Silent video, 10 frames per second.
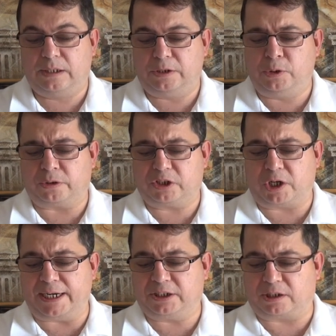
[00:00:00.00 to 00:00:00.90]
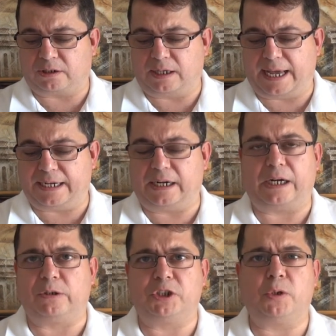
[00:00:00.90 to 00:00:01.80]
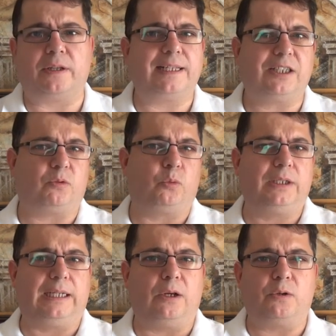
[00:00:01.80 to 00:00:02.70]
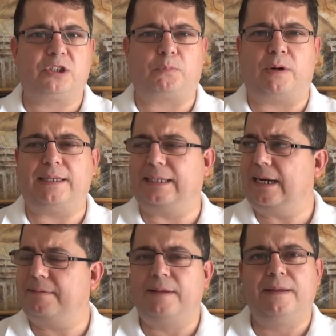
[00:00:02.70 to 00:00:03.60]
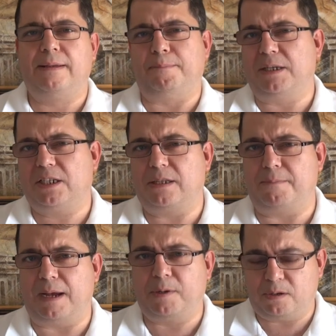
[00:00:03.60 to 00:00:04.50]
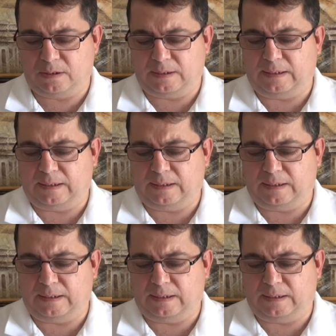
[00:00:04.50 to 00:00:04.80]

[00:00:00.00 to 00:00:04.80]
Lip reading: New York Giants are at Arizona. That's a really low spread. Did I miss the memo?